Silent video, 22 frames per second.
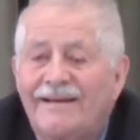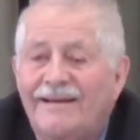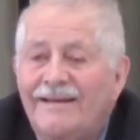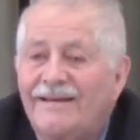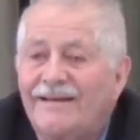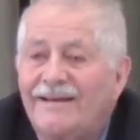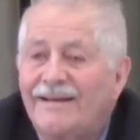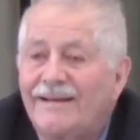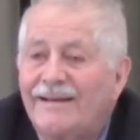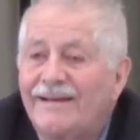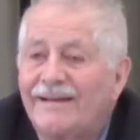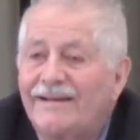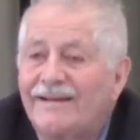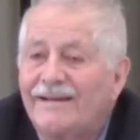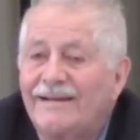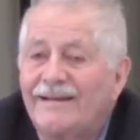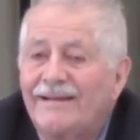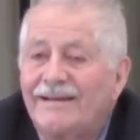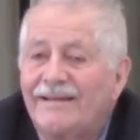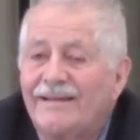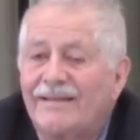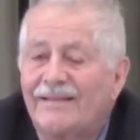And
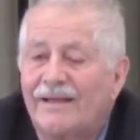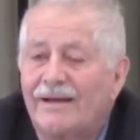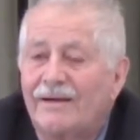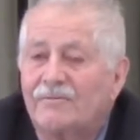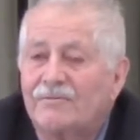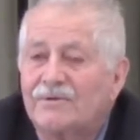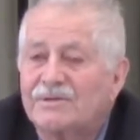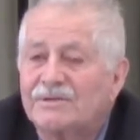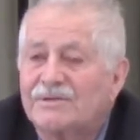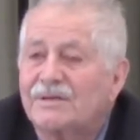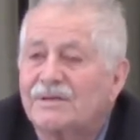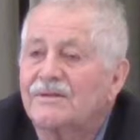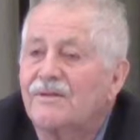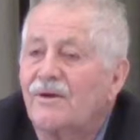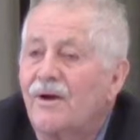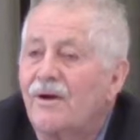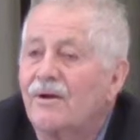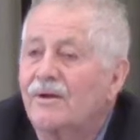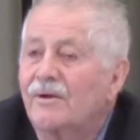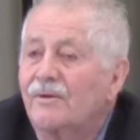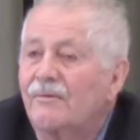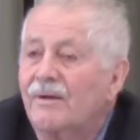that was the
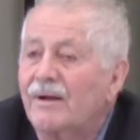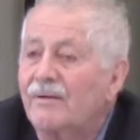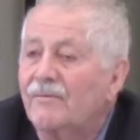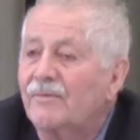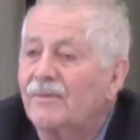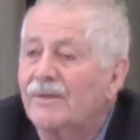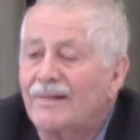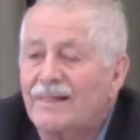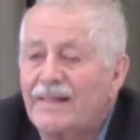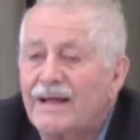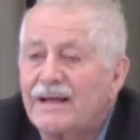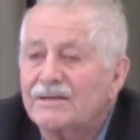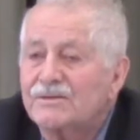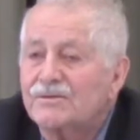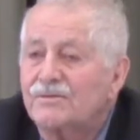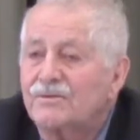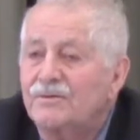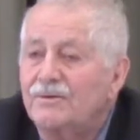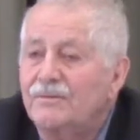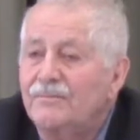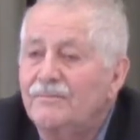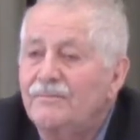talk around the
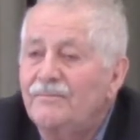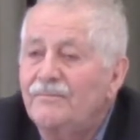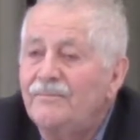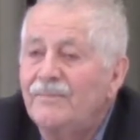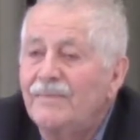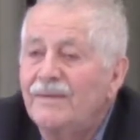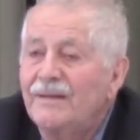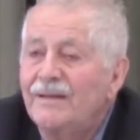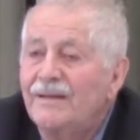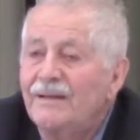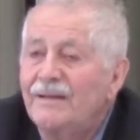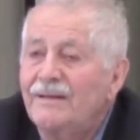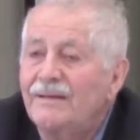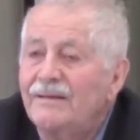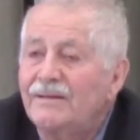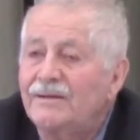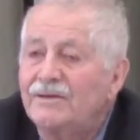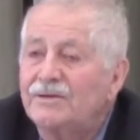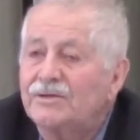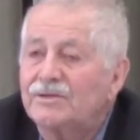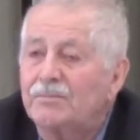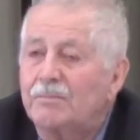classroom.
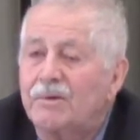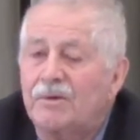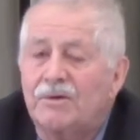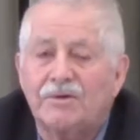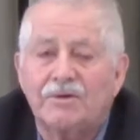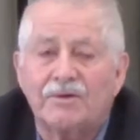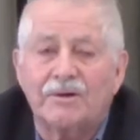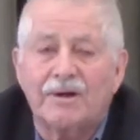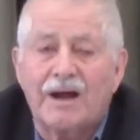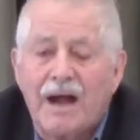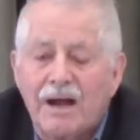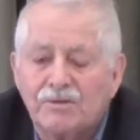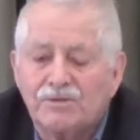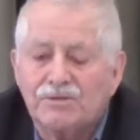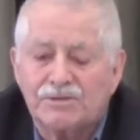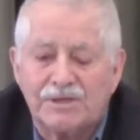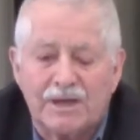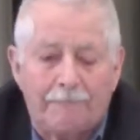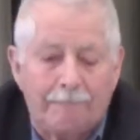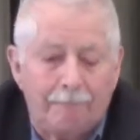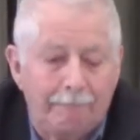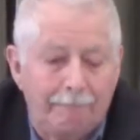You just blew your house
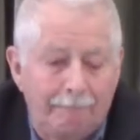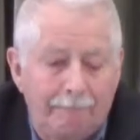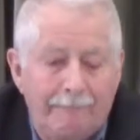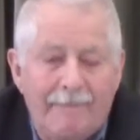up.